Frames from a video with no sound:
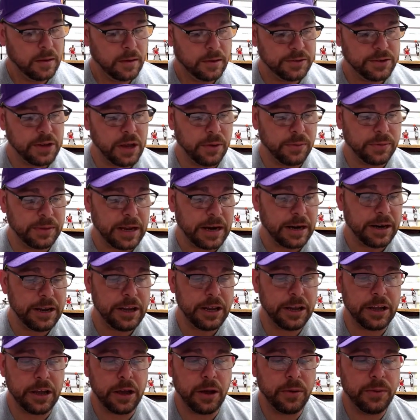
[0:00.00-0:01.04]
So there
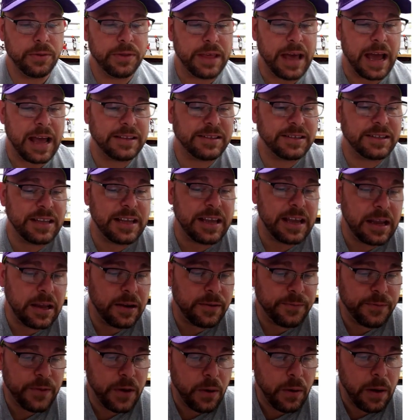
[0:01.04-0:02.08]
you go. That's the
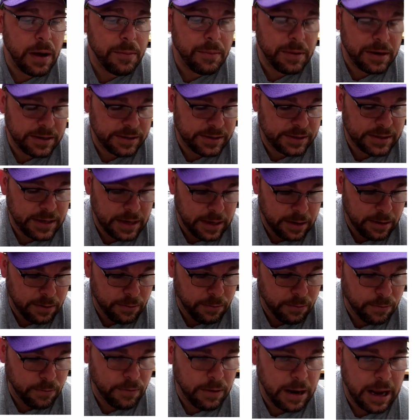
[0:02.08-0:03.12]
info. I'm going to set it
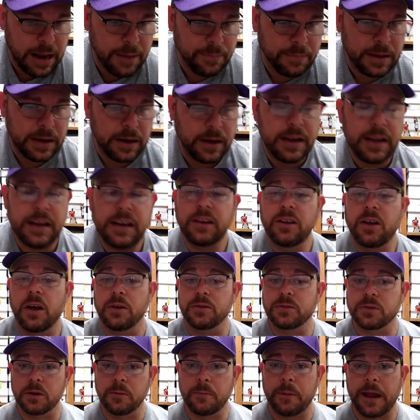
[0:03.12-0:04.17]
right up there. He
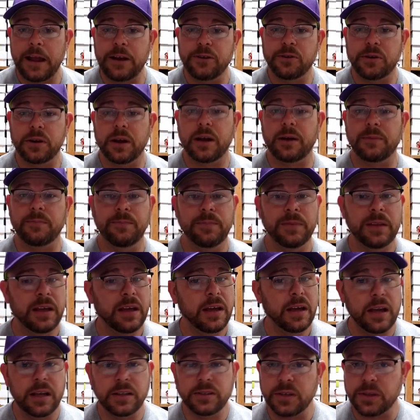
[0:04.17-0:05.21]
goes through Patreon.
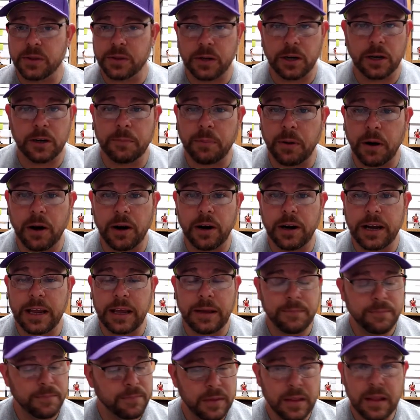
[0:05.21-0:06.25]
It's a third
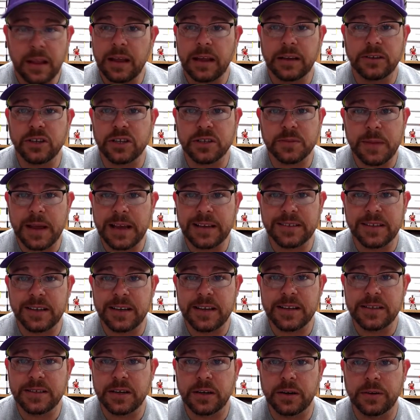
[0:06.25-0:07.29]
party it just makes
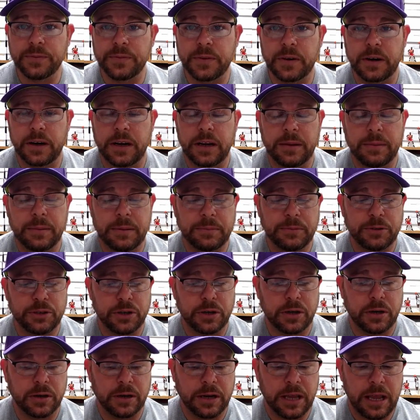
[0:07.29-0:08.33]
it easier for him, I'm
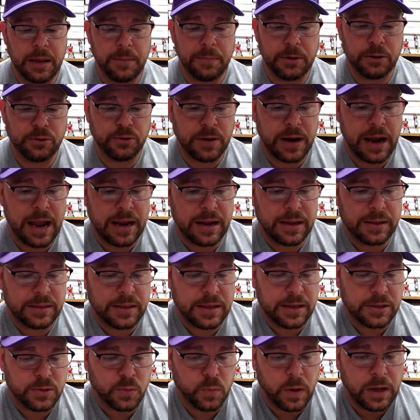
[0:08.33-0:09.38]
sure, keeping track of
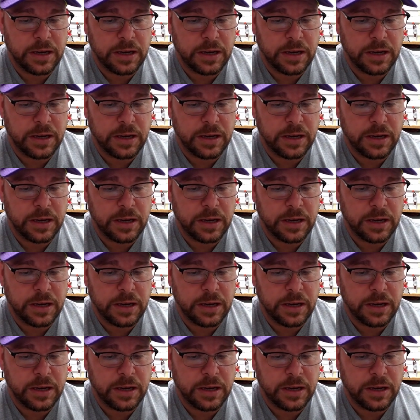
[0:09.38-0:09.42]
things.